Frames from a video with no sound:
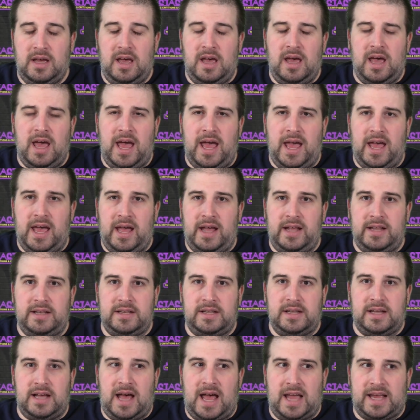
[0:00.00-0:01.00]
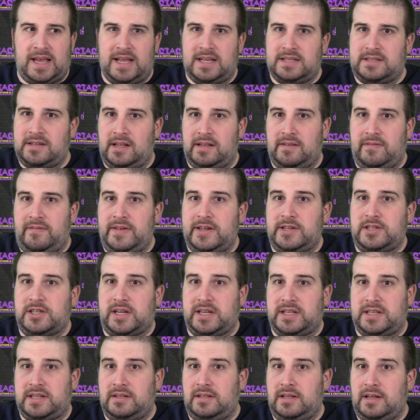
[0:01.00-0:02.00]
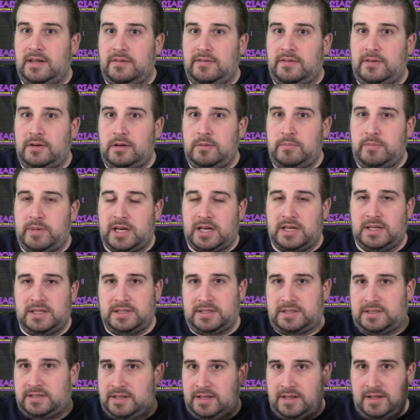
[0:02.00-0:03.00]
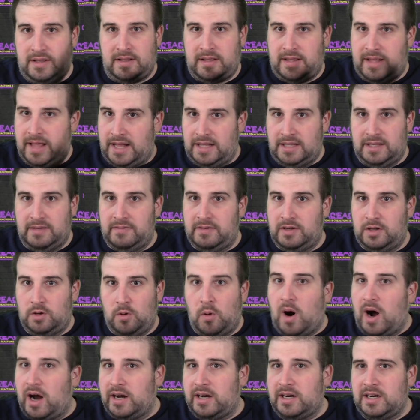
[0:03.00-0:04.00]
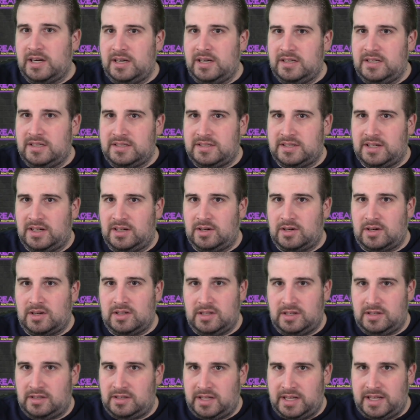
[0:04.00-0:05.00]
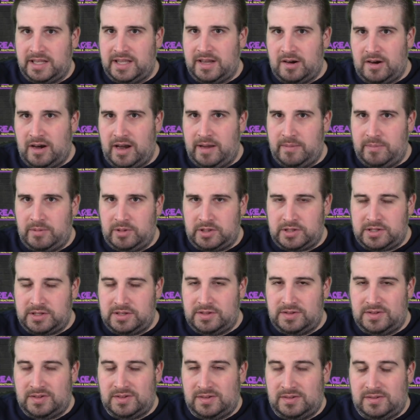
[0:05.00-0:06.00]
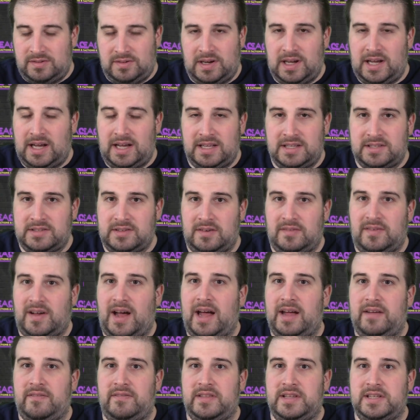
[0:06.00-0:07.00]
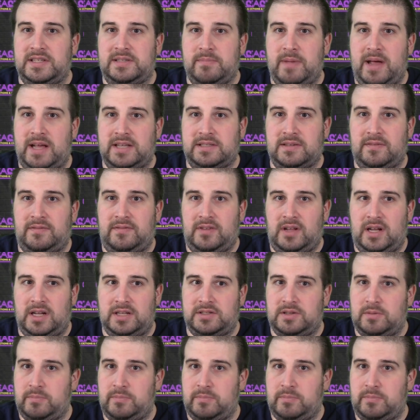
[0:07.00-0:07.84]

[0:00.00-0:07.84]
And I guess all the fish get to live because they live in the water, so clearly they're able to survive this massive flood.